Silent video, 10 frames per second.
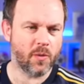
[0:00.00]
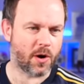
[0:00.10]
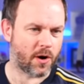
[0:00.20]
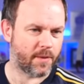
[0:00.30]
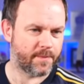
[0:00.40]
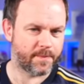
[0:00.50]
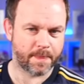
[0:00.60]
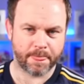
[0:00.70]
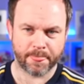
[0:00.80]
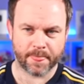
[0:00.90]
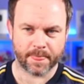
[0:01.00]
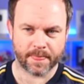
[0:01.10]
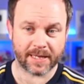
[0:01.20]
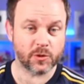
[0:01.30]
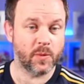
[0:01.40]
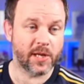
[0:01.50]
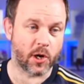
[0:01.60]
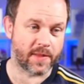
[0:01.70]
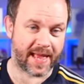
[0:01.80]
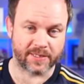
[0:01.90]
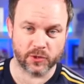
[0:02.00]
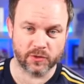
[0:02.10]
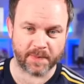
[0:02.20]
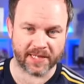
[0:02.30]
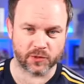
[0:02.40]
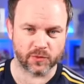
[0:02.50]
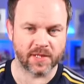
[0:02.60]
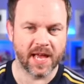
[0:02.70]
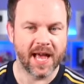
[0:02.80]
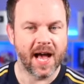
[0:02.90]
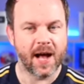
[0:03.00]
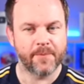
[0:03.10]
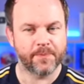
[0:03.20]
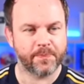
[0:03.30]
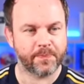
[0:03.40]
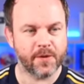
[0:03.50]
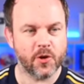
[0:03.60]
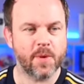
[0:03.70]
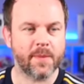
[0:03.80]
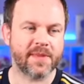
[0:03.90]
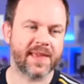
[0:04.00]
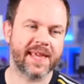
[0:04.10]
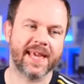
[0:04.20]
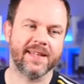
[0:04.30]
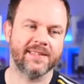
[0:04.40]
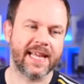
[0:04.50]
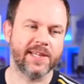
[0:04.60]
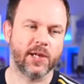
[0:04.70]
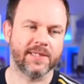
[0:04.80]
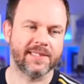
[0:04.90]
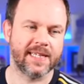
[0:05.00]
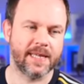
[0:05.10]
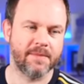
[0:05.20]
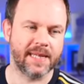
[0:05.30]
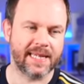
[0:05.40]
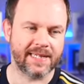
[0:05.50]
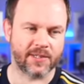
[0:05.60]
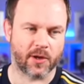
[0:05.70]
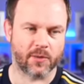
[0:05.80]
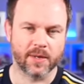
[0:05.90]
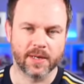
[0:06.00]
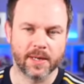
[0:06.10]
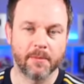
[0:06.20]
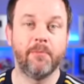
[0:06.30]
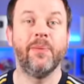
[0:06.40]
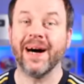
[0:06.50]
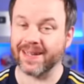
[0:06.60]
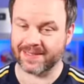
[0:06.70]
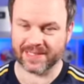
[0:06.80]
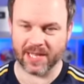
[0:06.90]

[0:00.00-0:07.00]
what? That's all we got in there, two specials. You might be thinking, take 90 Milito. But,